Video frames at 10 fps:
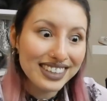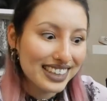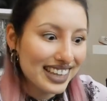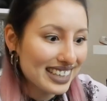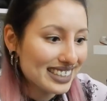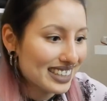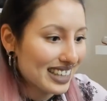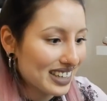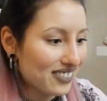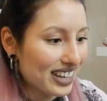the next
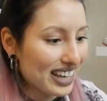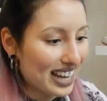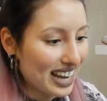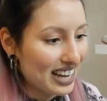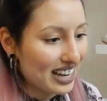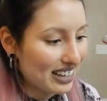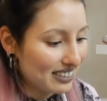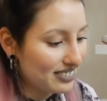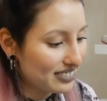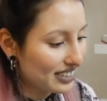thing we
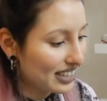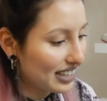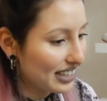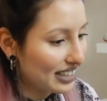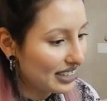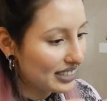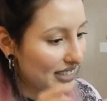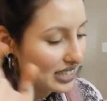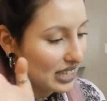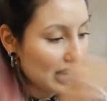have is
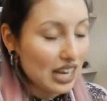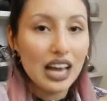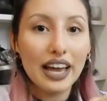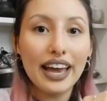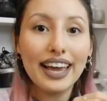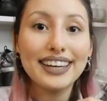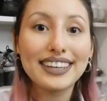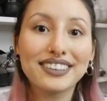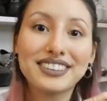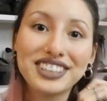a
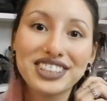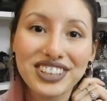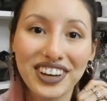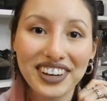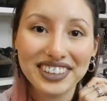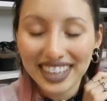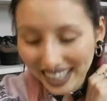little t-shirt.